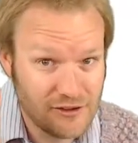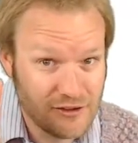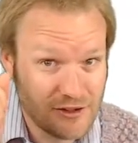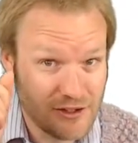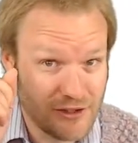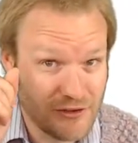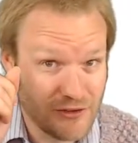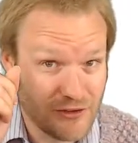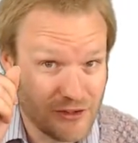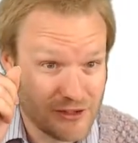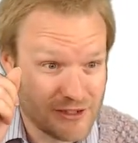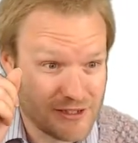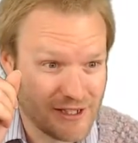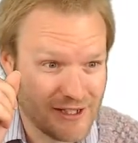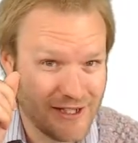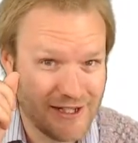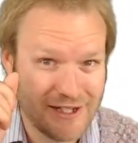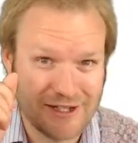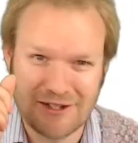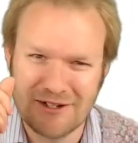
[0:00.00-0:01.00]
on this
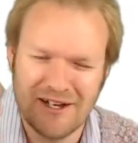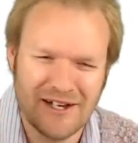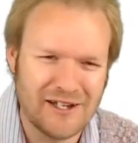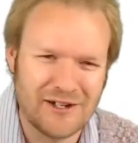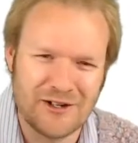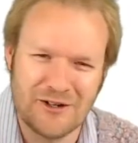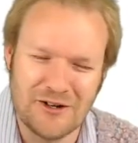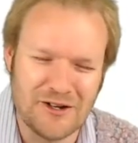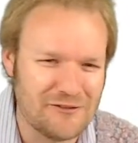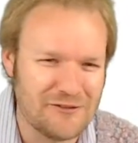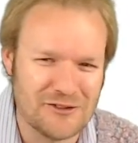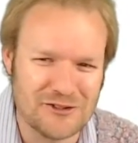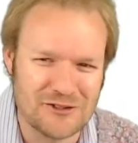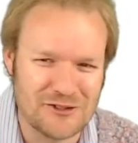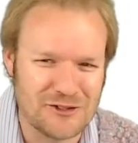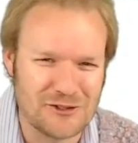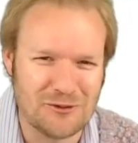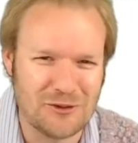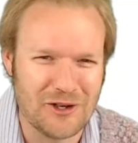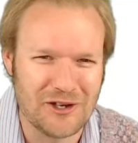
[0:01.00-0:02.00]
side, I don't know if this
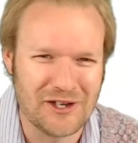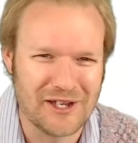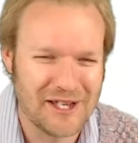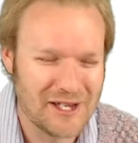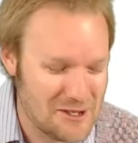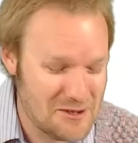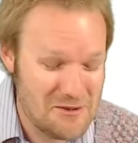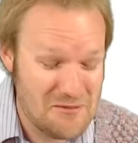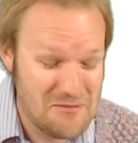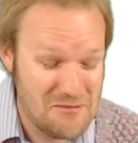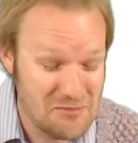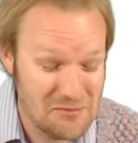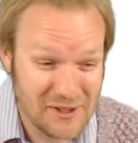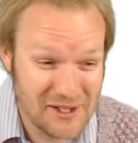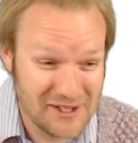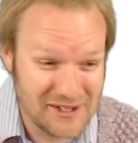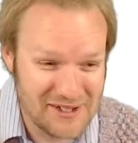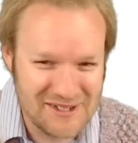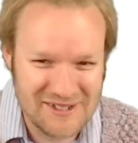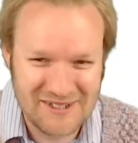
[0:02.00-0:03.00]
is working,
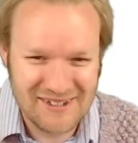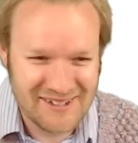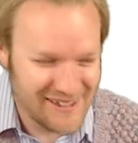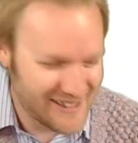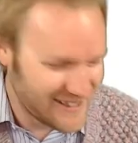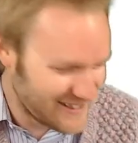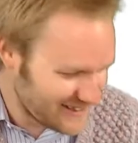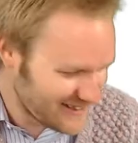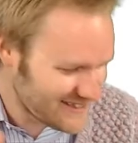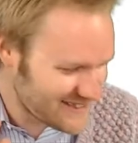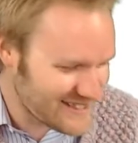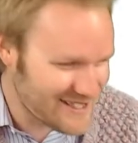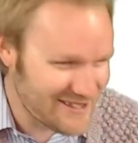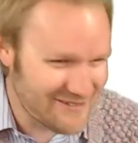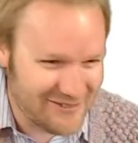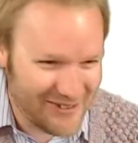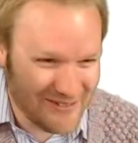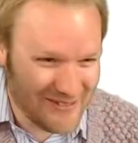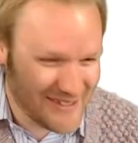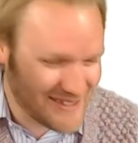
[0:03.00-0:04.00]
but let's see,
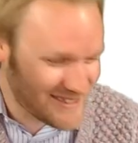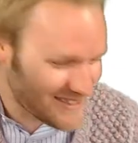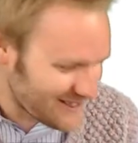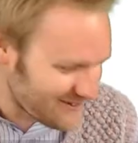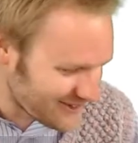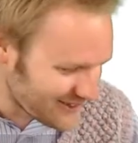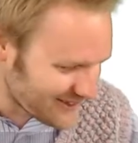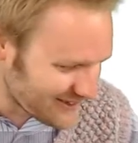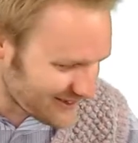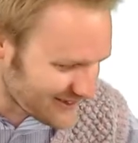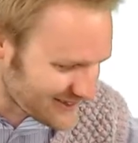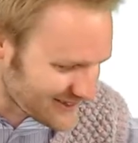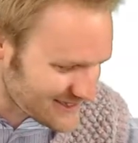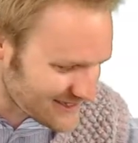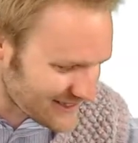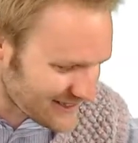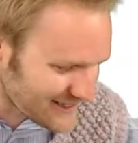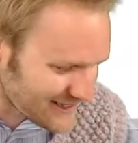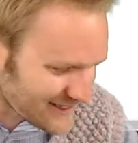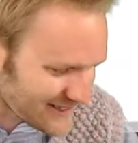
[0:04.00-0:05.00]
from the 7 on this
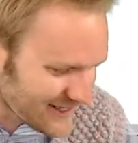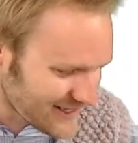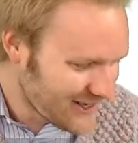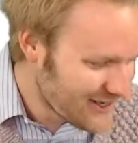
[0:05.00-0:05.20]
side